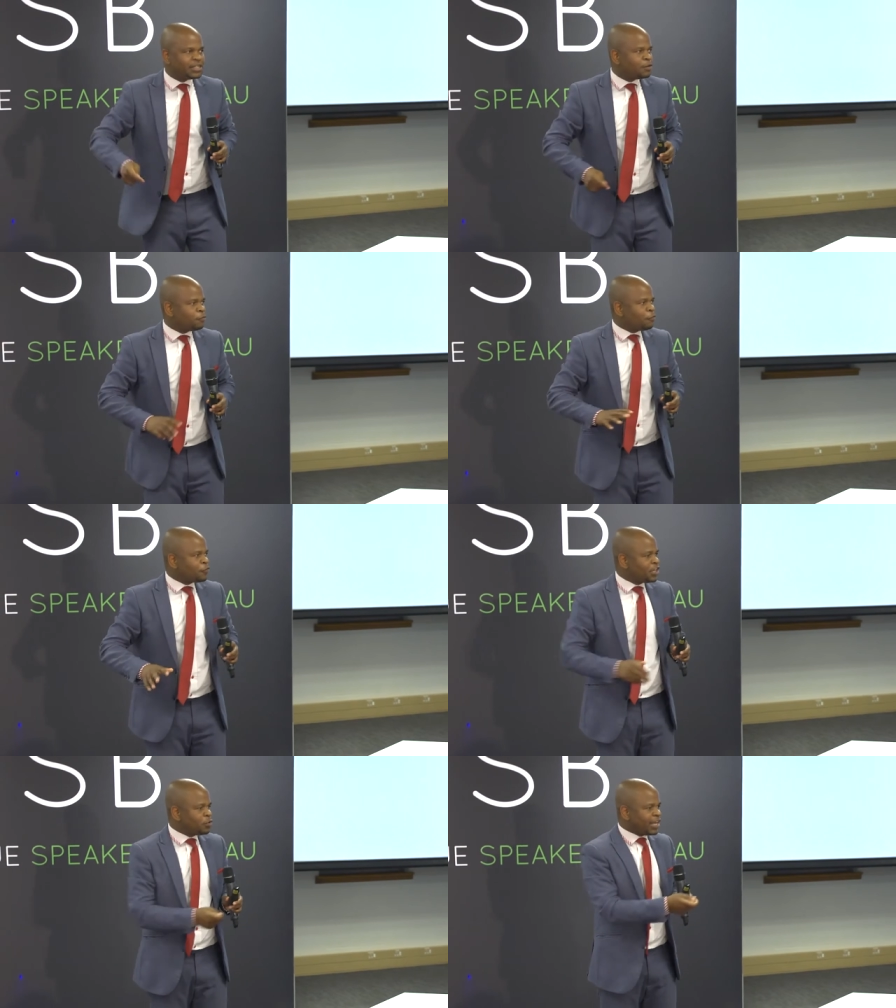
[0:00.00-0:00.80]
For
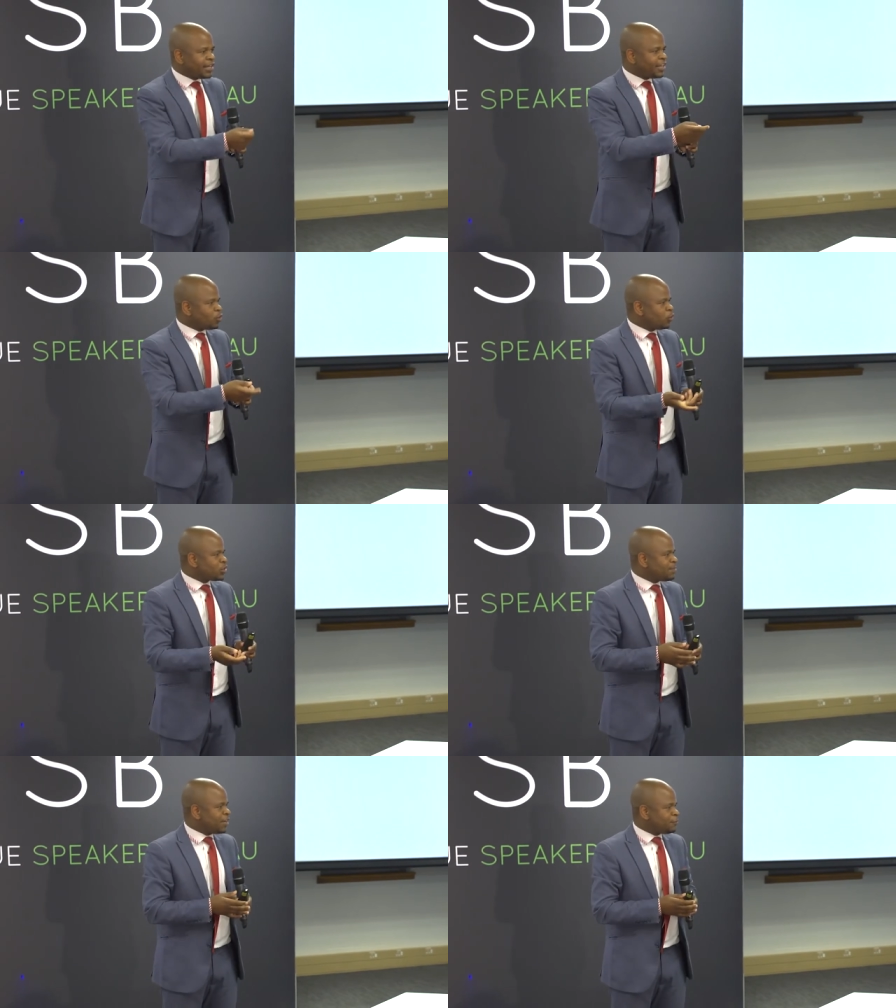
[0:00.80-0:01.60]
free, you can get it on your
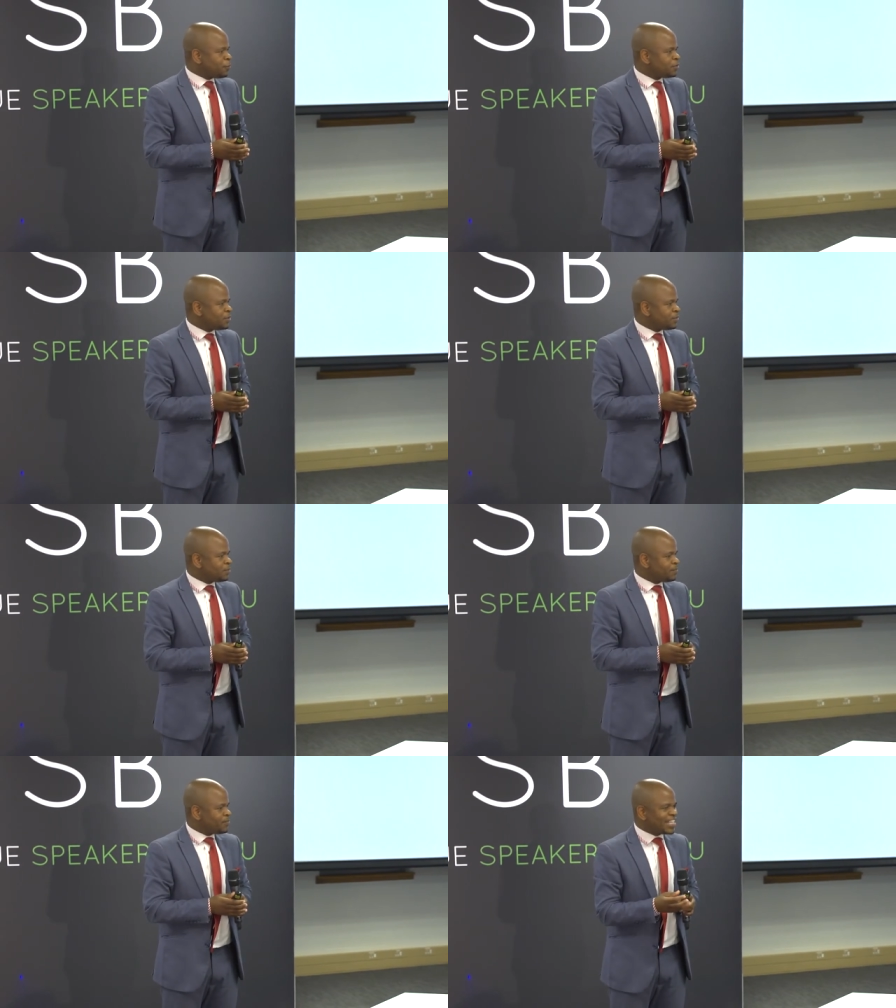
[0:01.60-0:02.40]
smartphone.
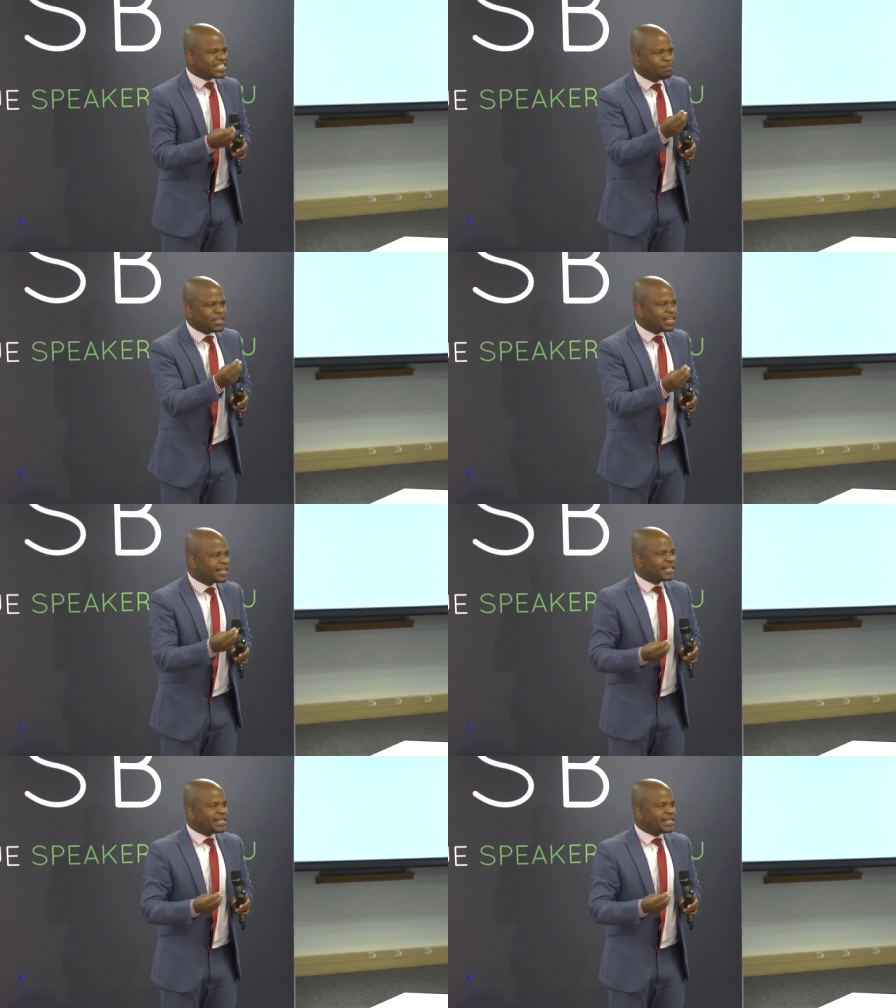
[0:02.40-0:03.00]
That's meaning.